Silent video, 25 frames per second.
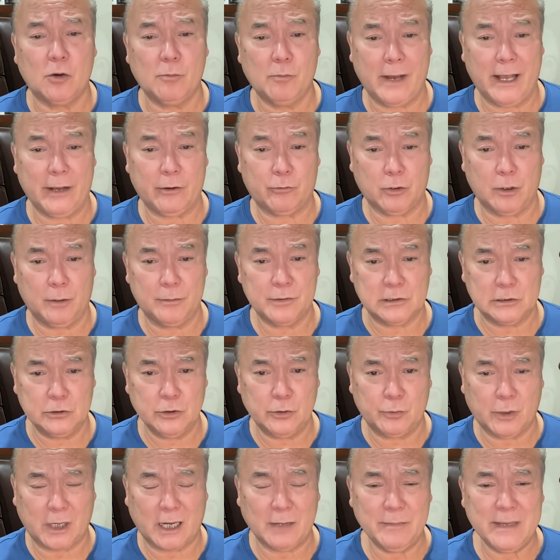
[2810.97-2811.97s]
microbes.
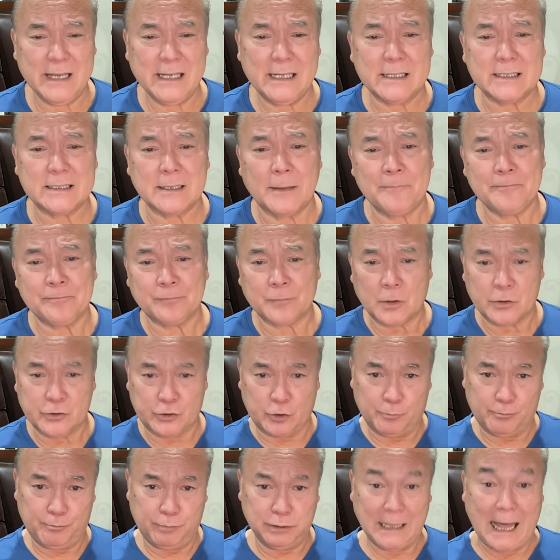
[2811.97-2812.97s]
Luke, what I mean is,
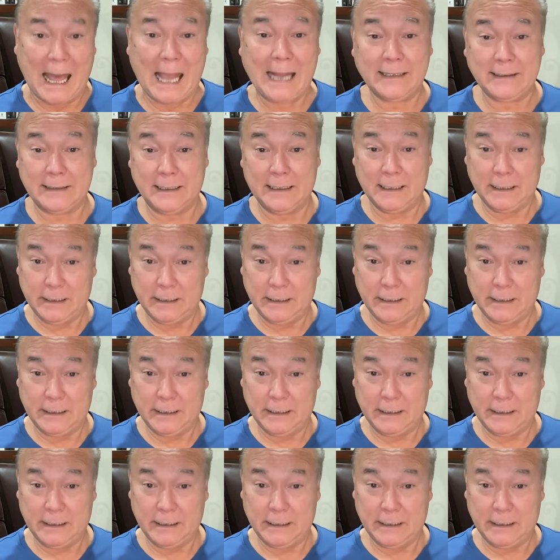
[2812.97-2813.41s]
so plankton